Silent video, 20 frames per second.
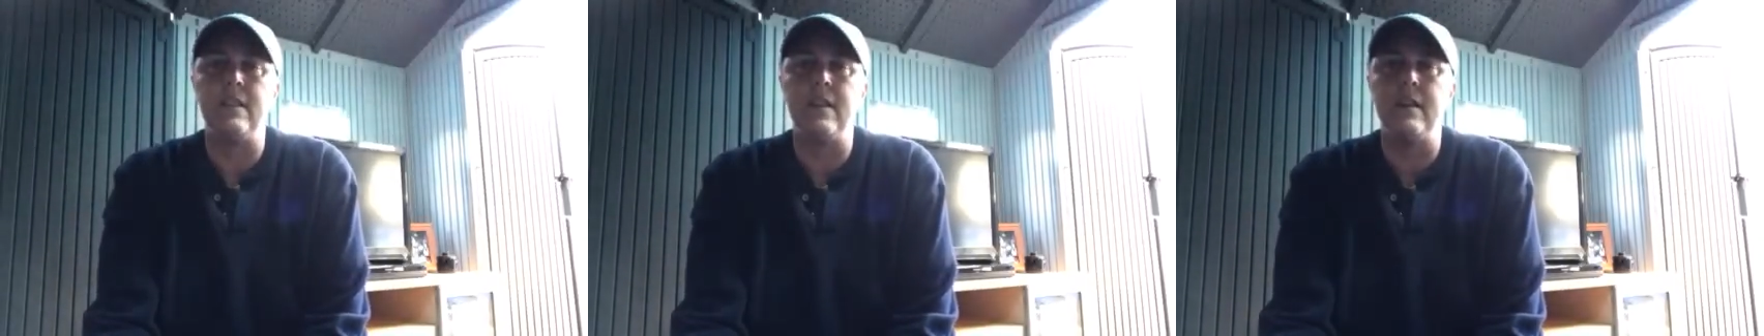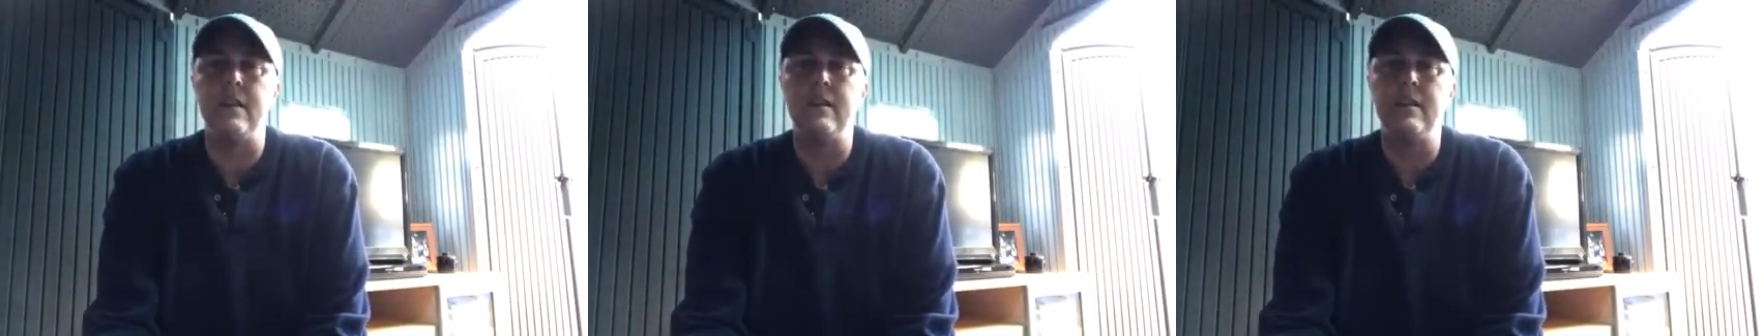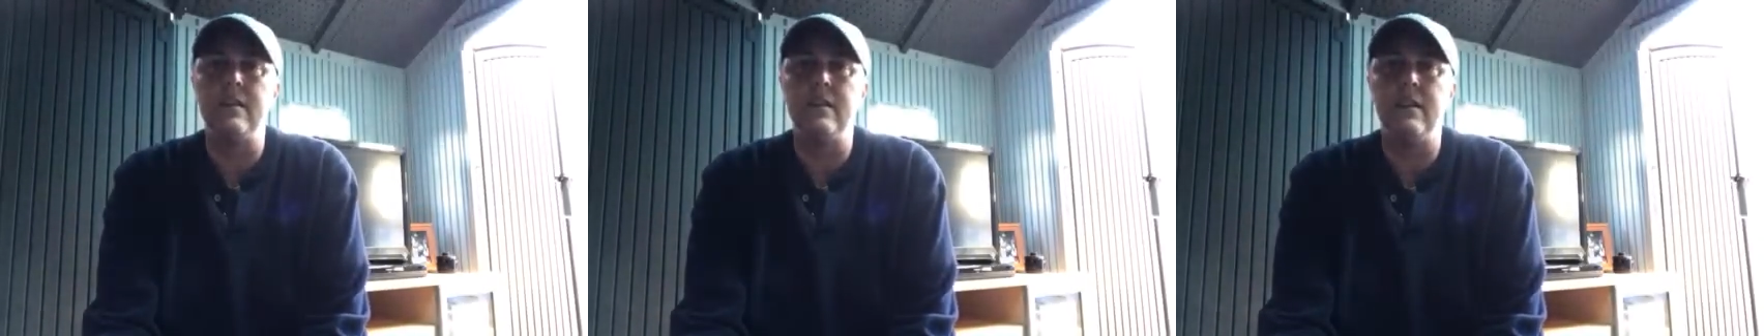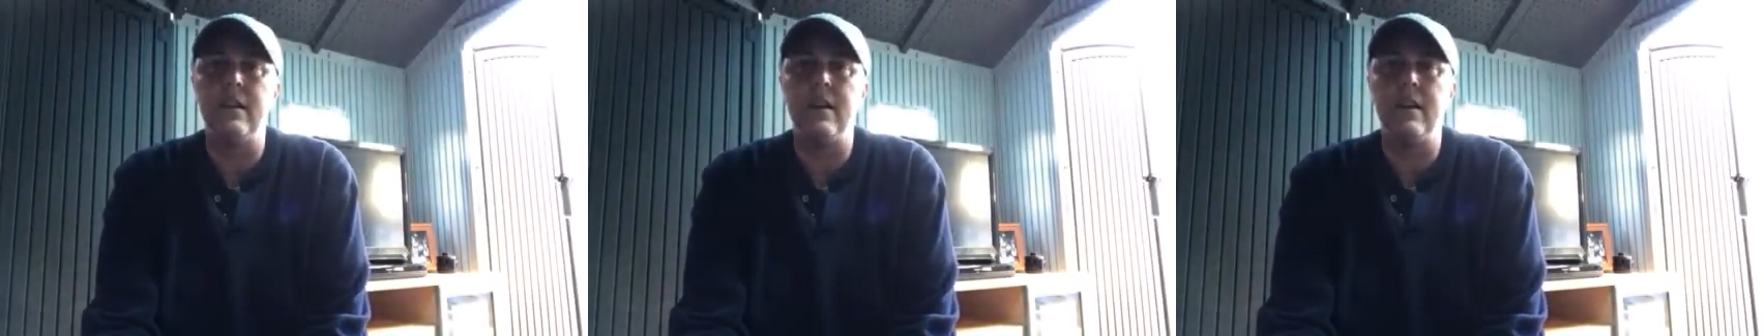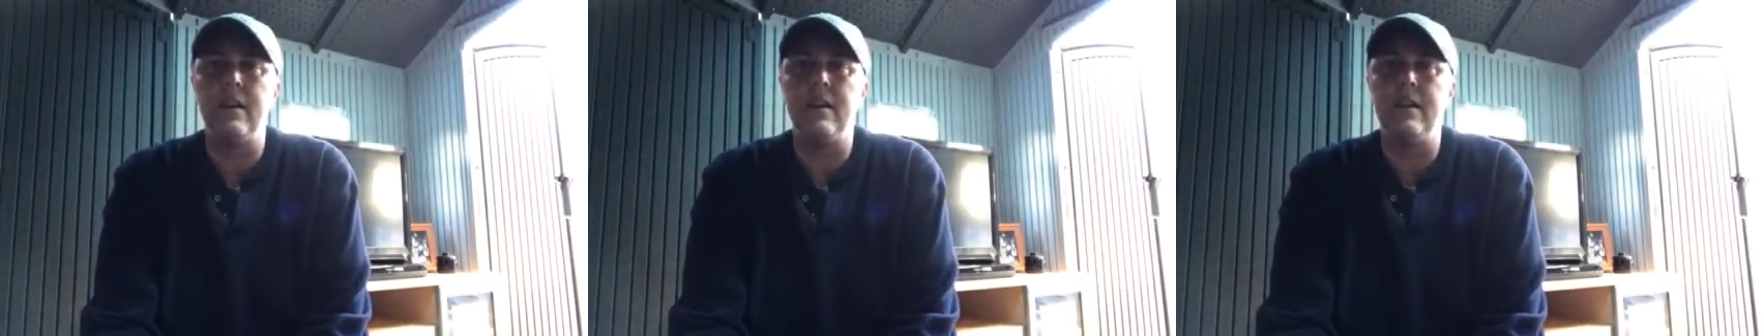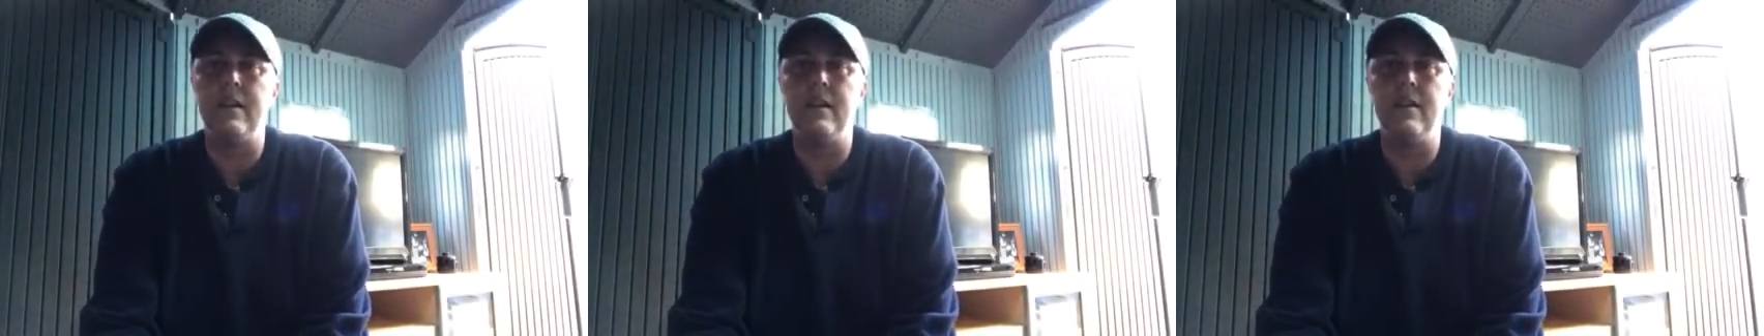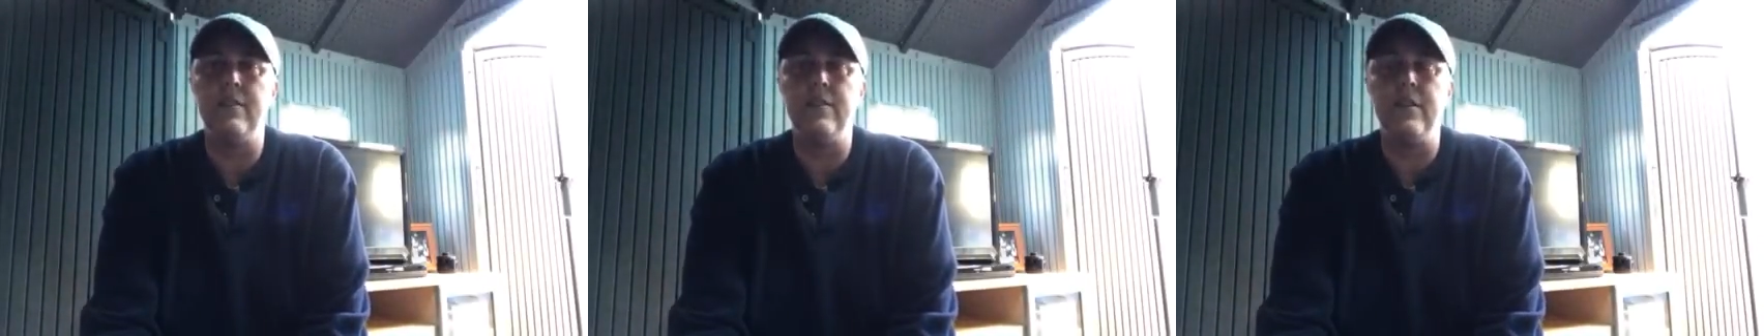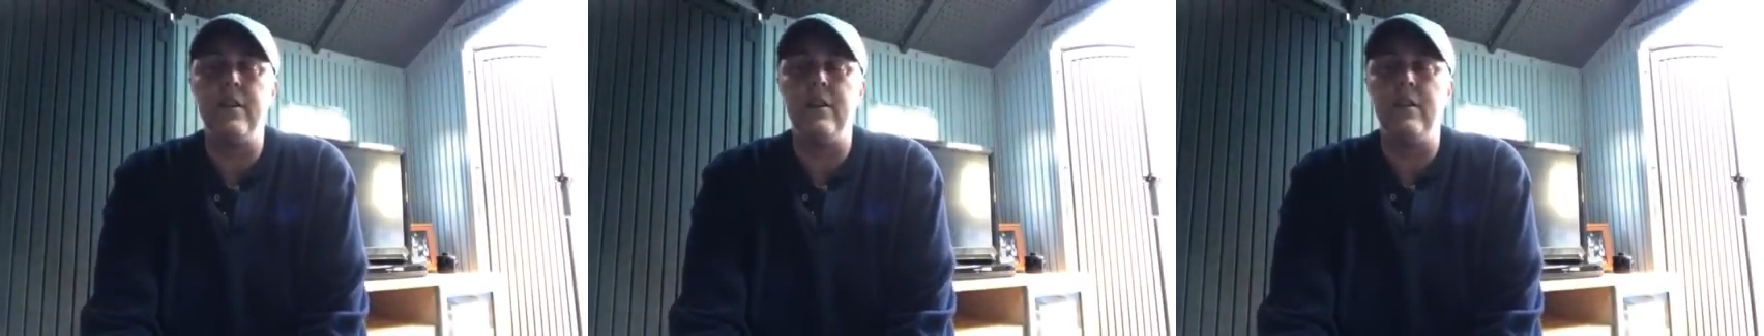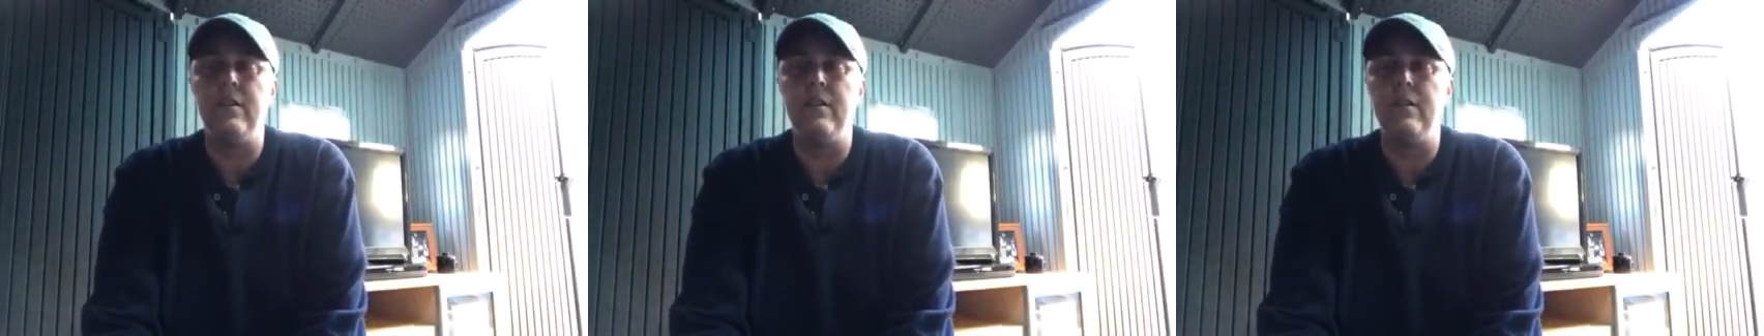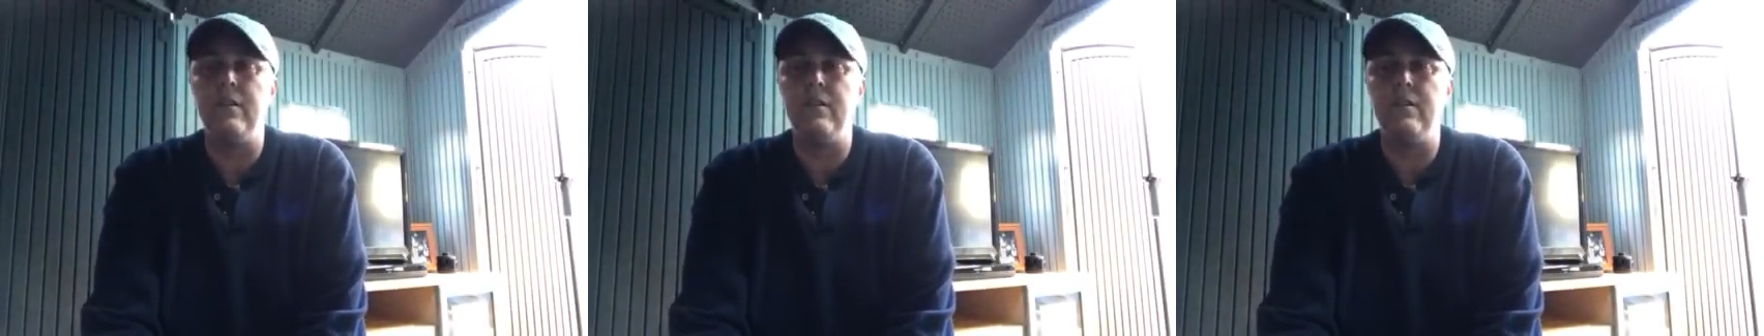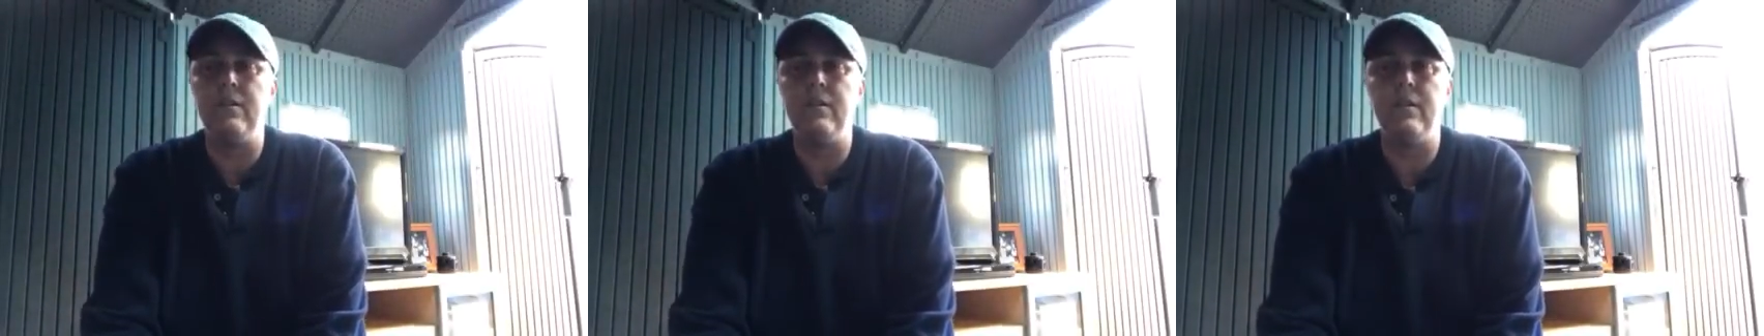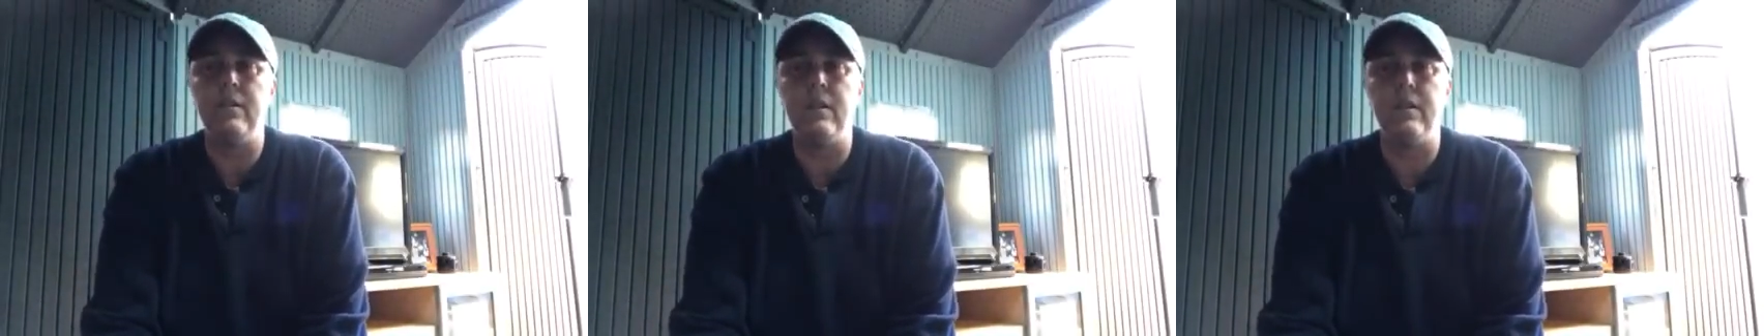there. And if you